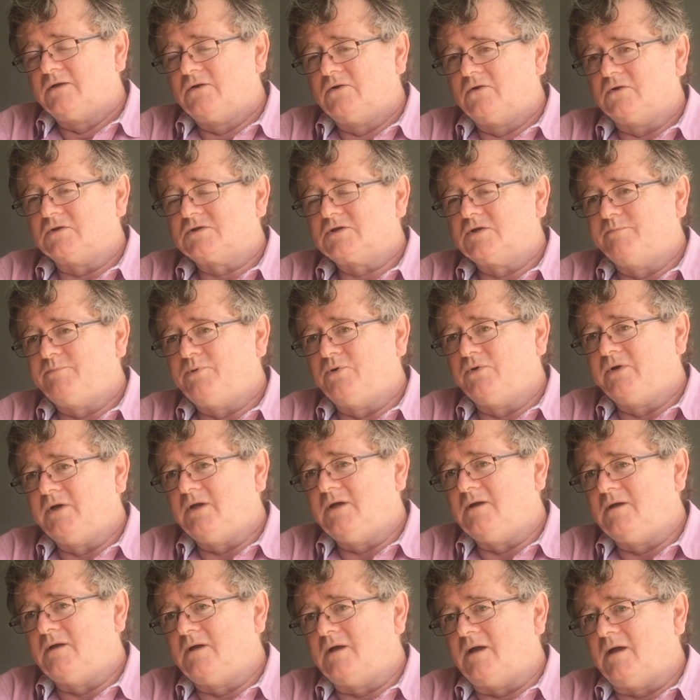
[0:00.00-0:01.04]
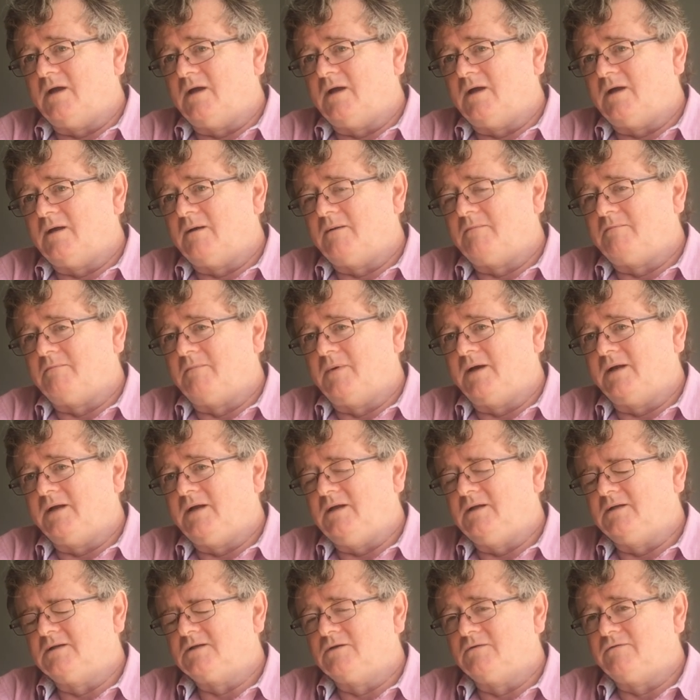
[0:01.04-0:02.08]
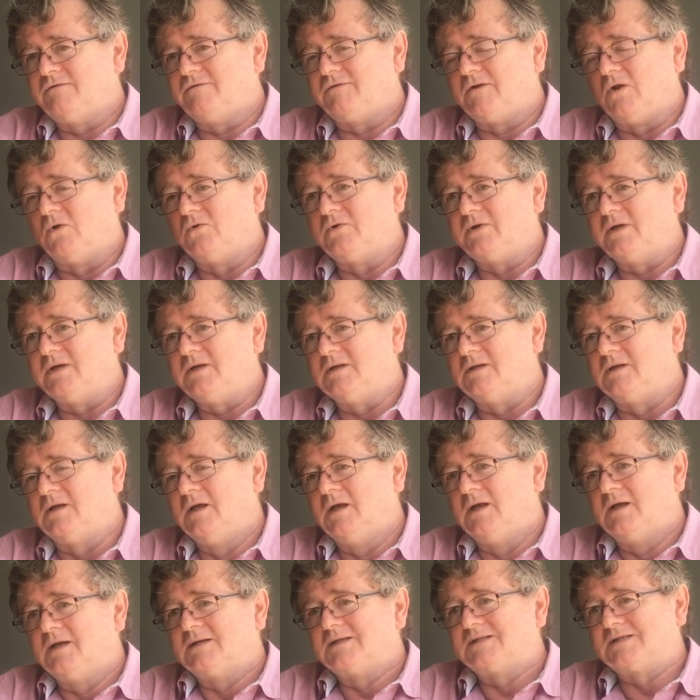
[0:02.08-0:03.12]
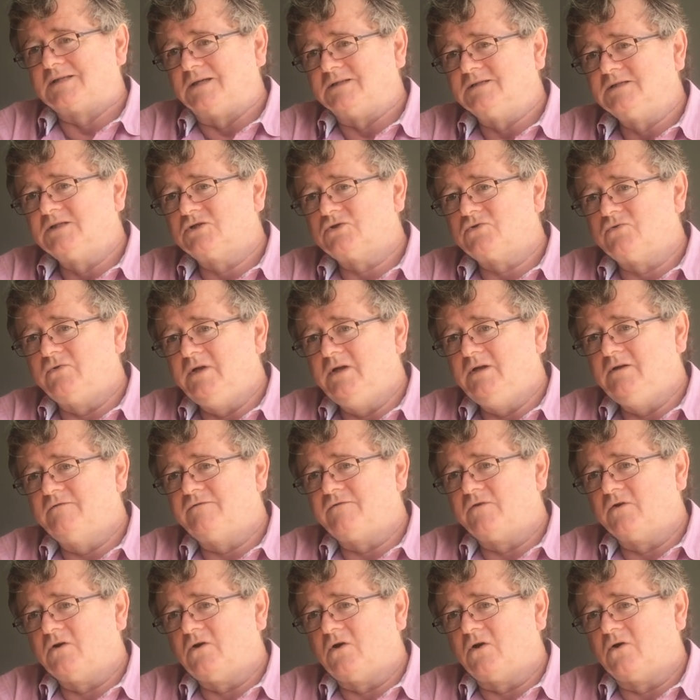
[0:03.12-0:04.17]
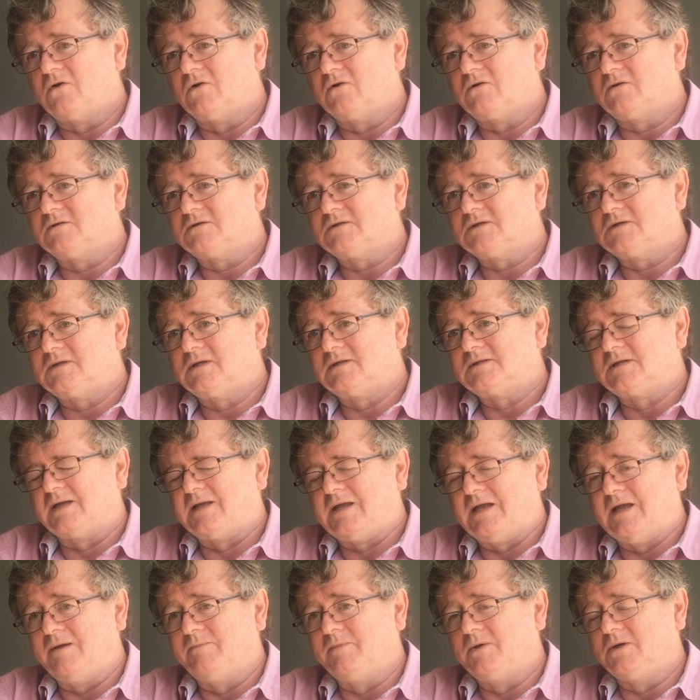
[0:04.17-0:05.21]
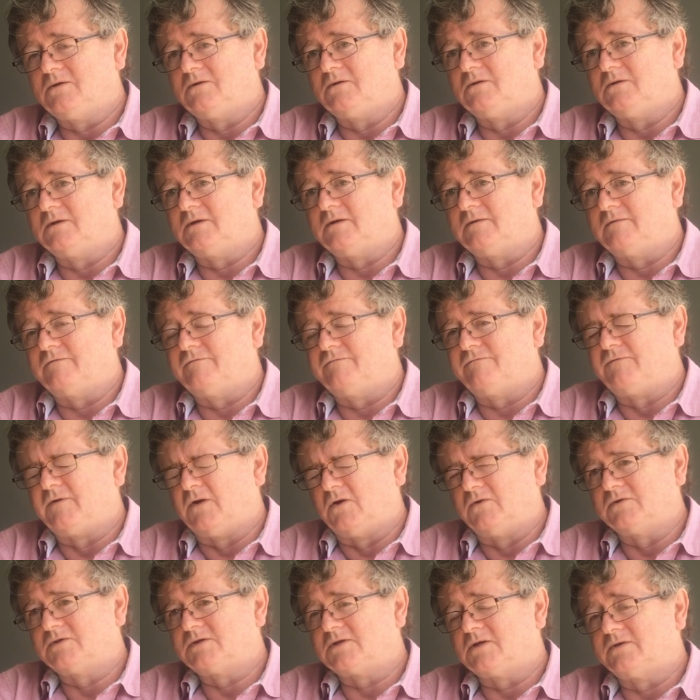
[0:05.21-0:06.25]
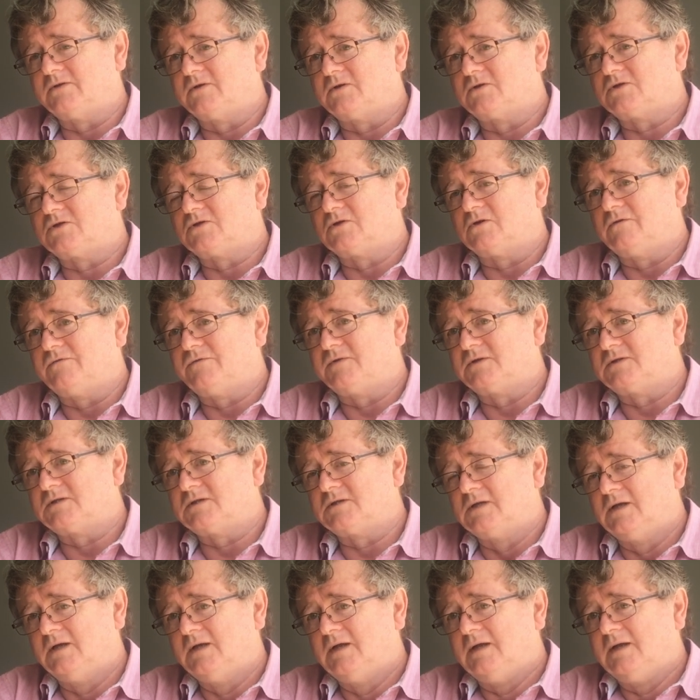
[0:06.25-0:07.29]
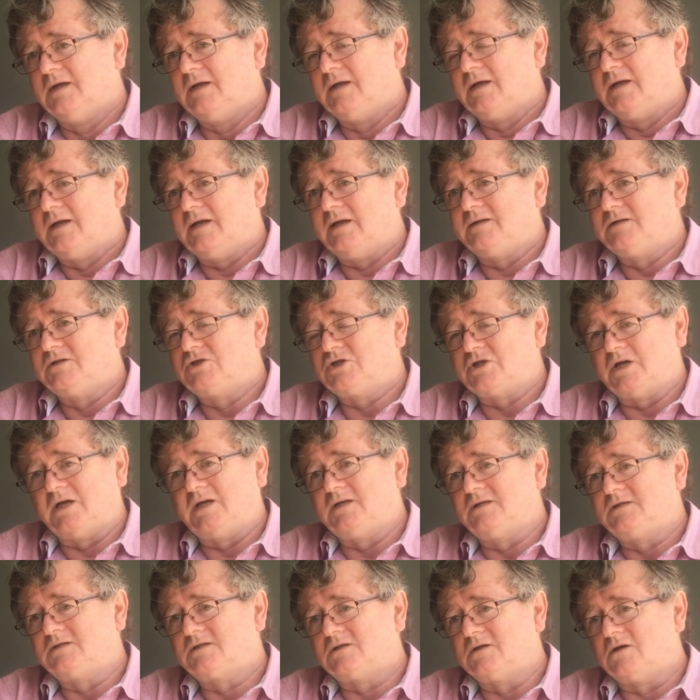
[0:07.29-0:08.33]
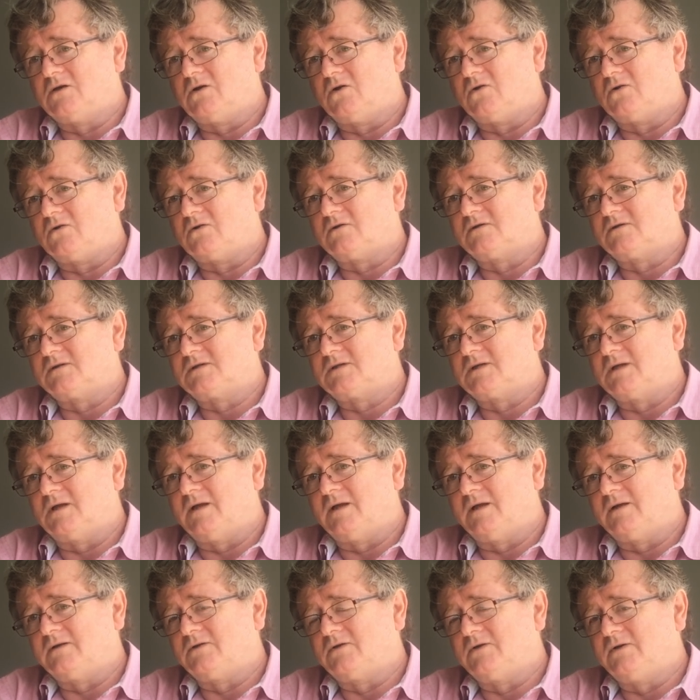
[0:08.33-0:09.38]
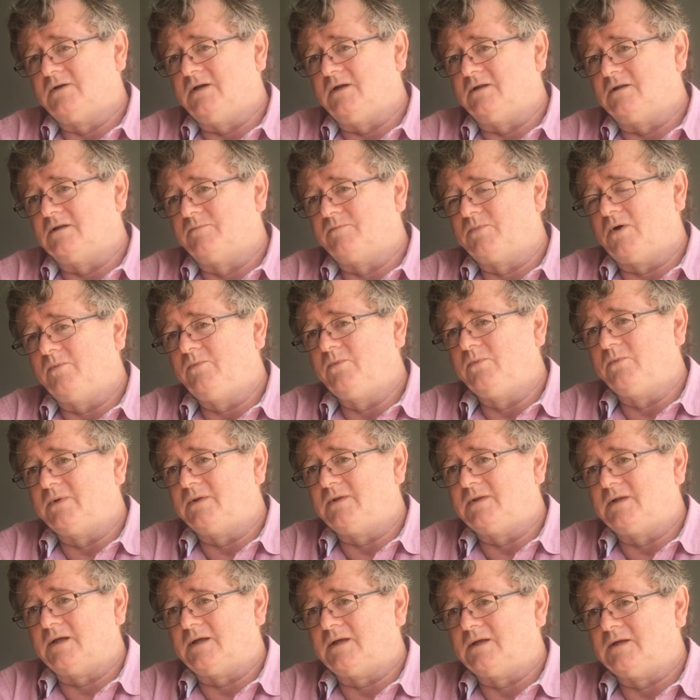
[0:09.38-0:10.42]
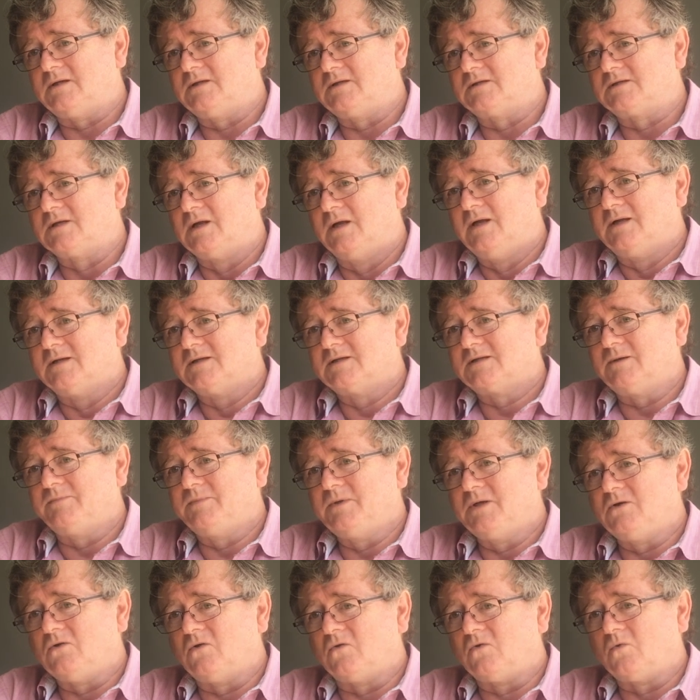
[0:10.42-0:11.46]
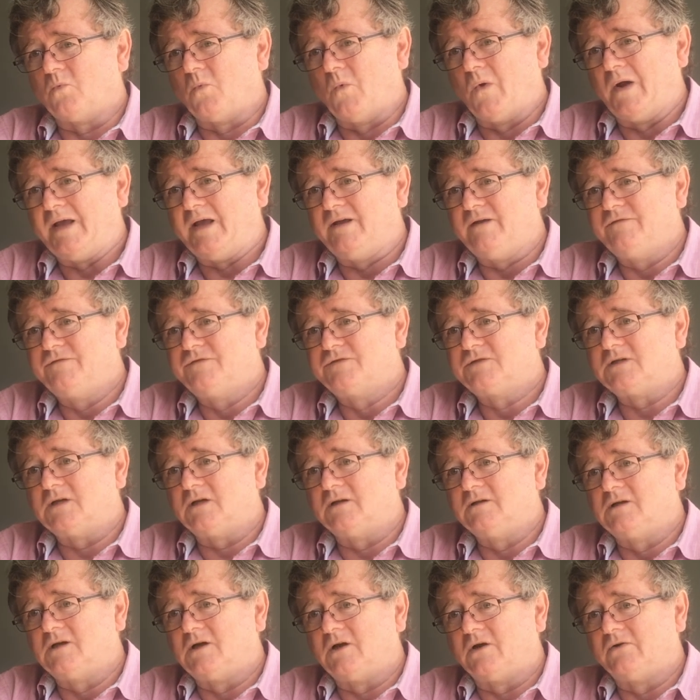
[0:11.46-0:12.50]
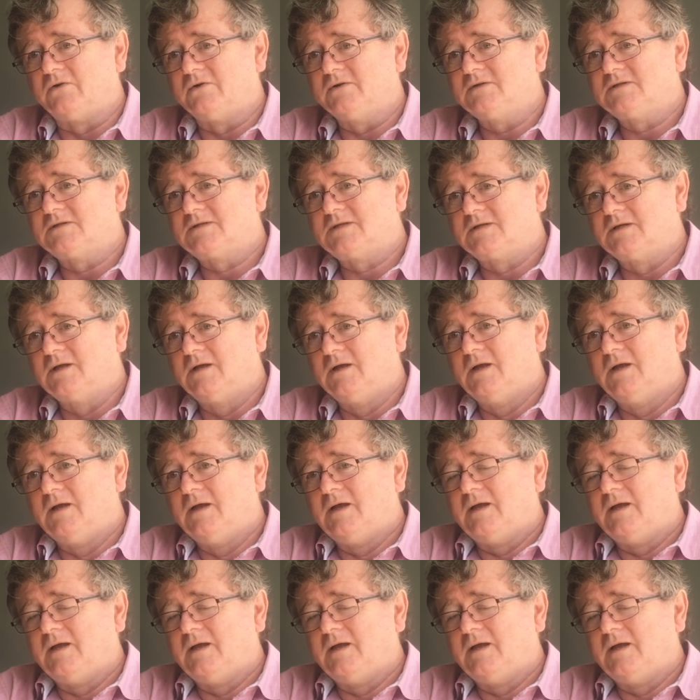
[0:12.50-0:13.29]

They're also putting money into floating sunscreen for corals. That's a chemical that floats on the surface and shades the corals underneath. The problem with that is something called waves and currents,